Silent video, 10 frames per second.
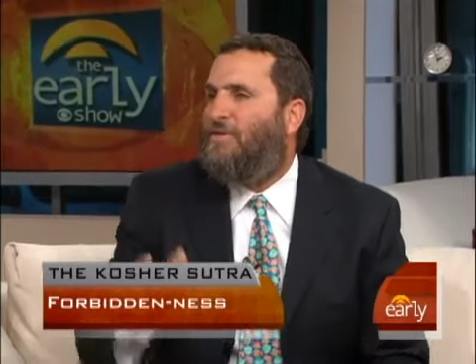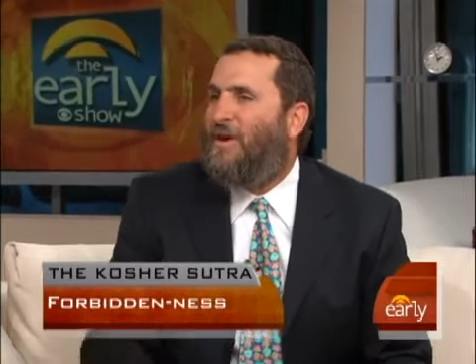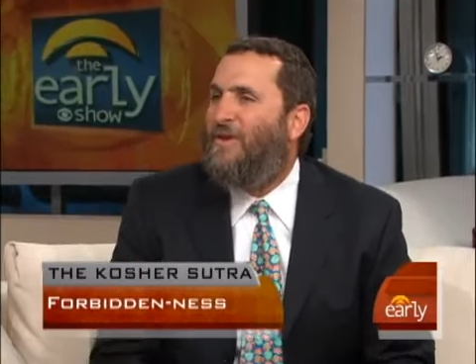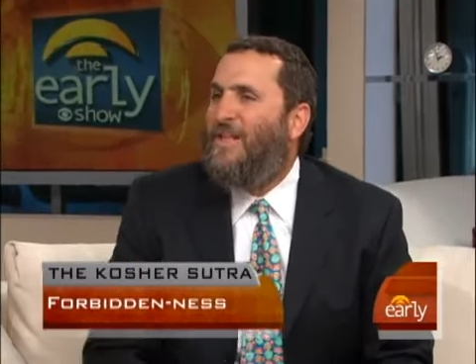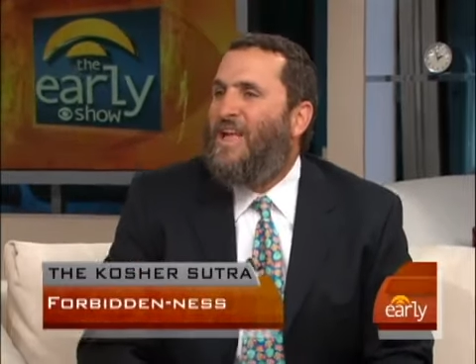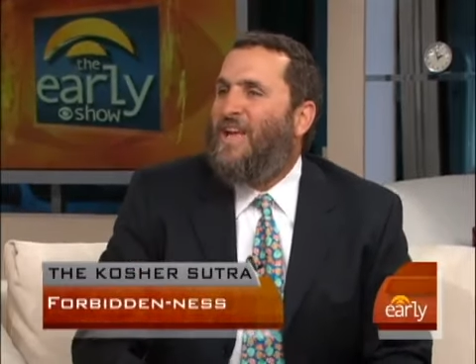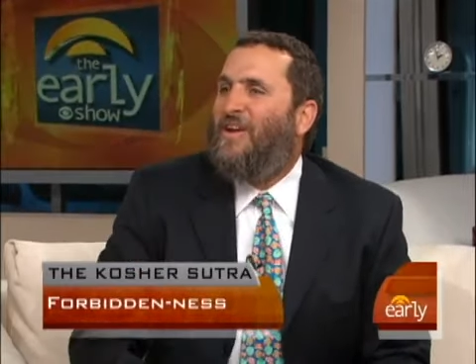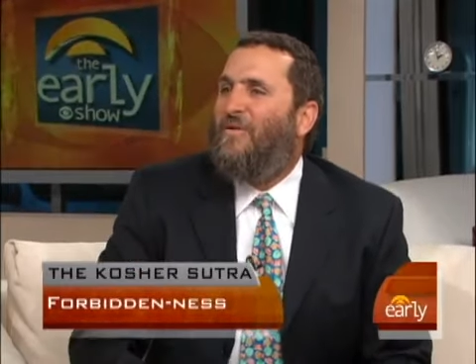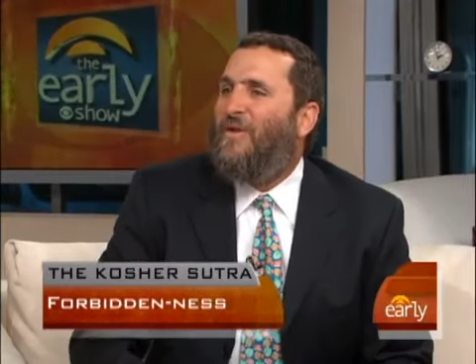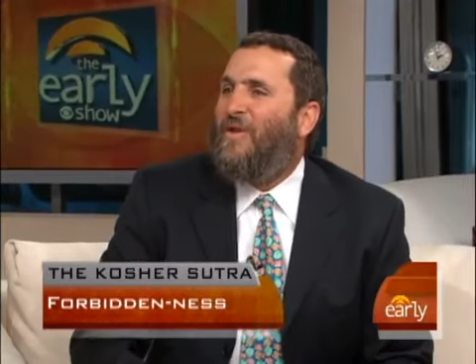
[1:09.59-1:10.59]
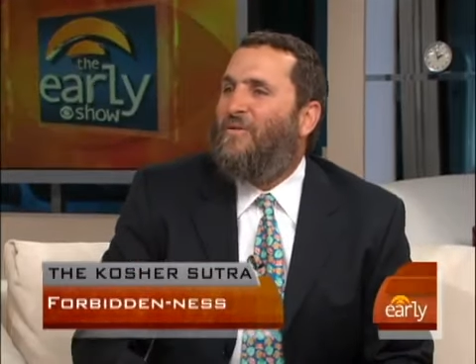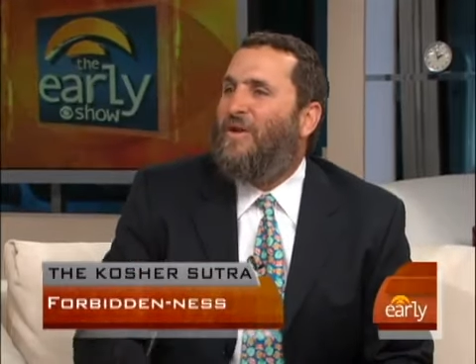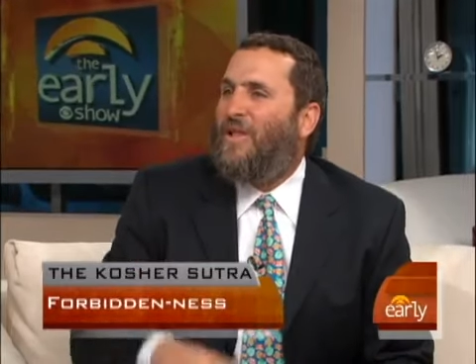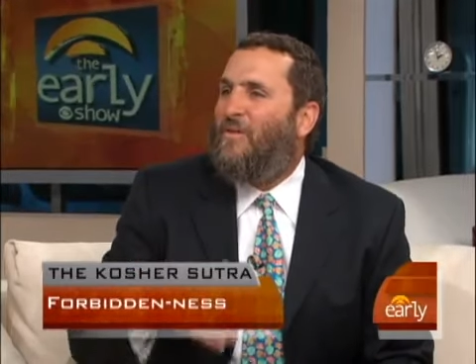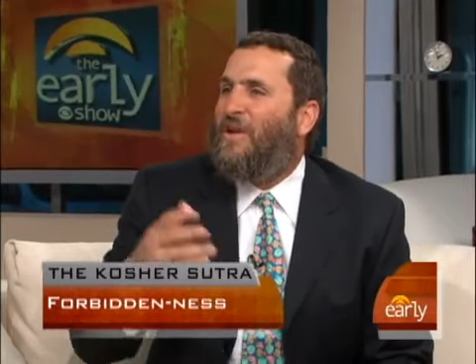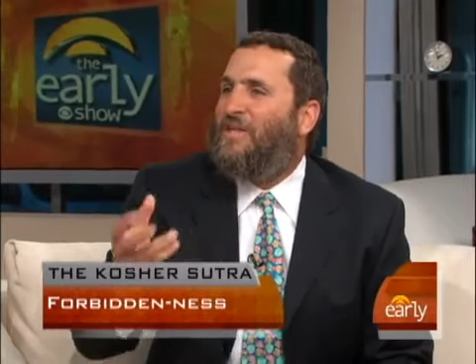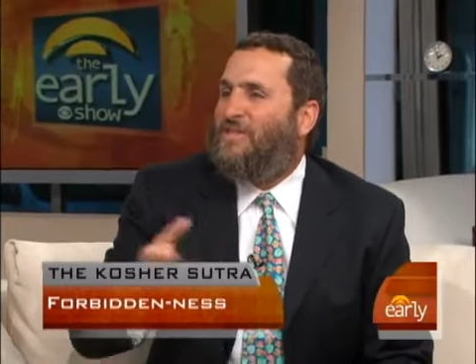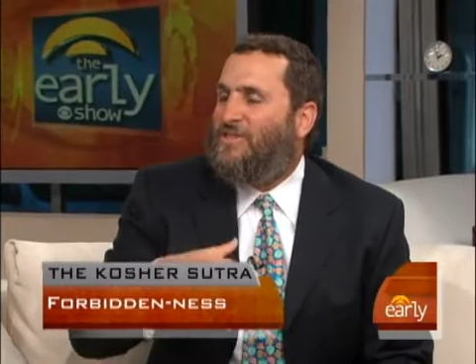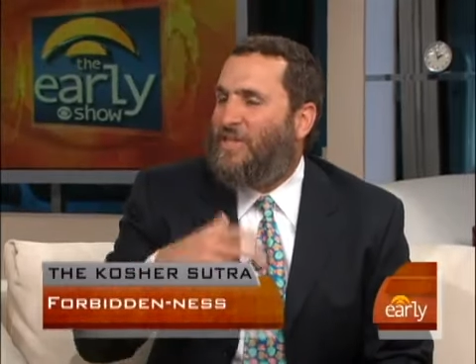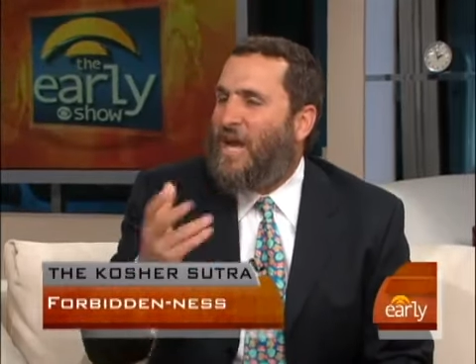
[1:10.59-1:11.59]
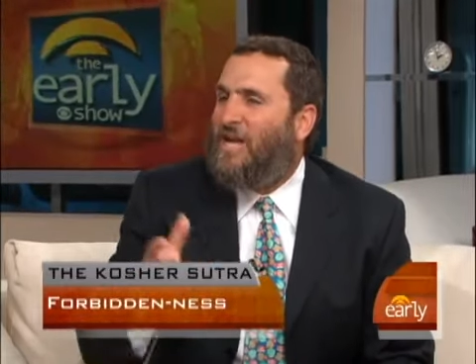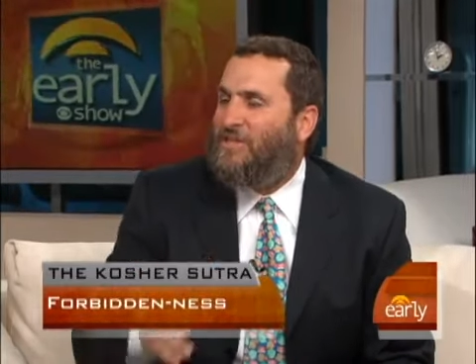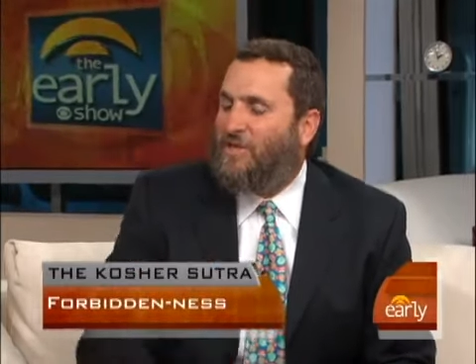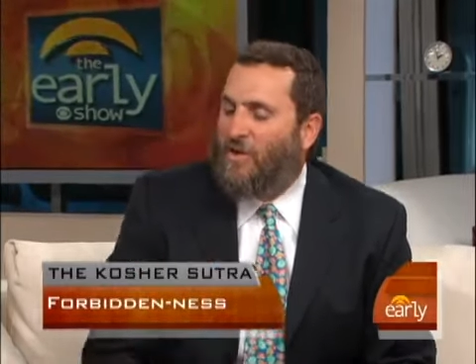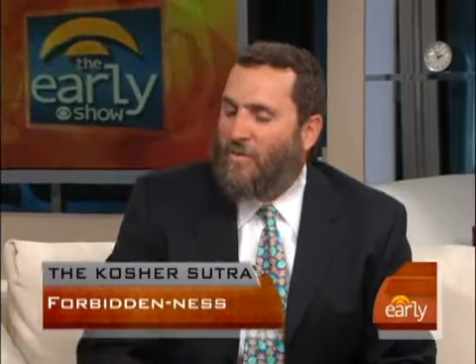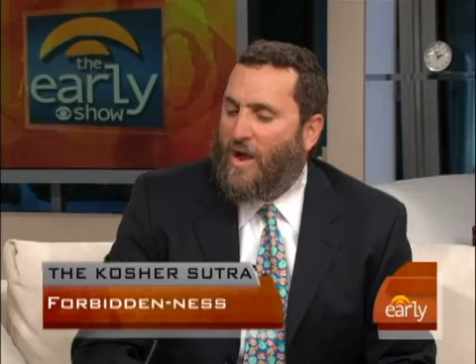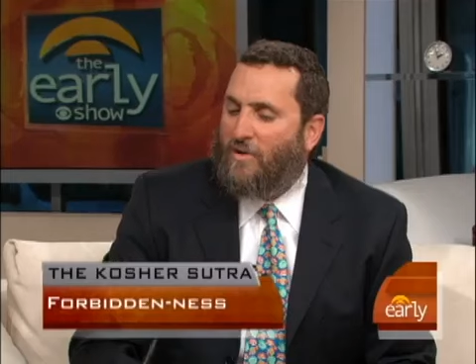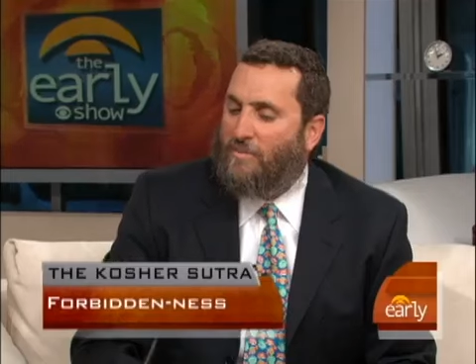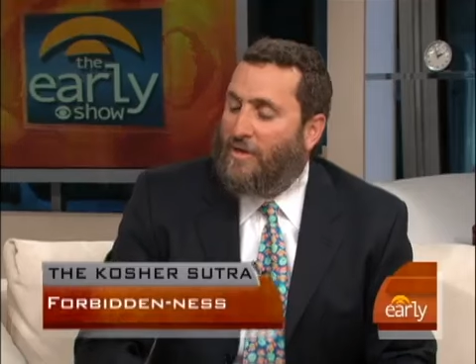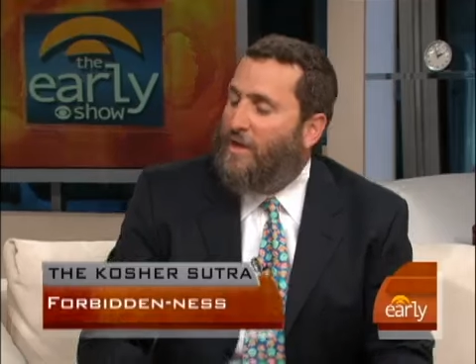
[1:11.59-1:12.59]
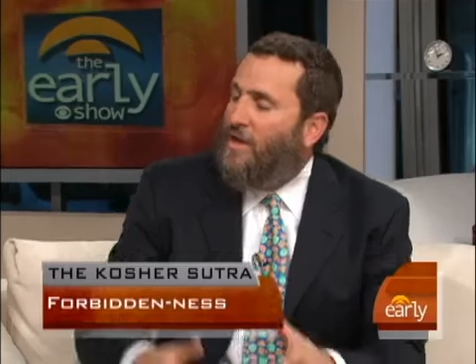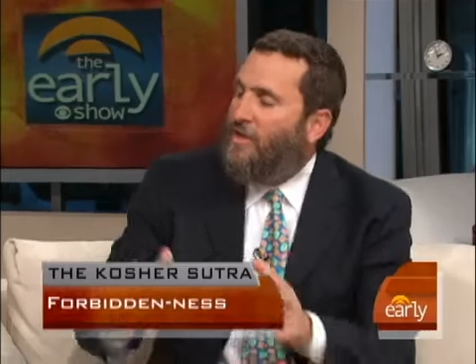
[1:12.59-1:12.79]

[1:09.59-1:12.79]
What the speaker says: So, we really want to change it around a bit.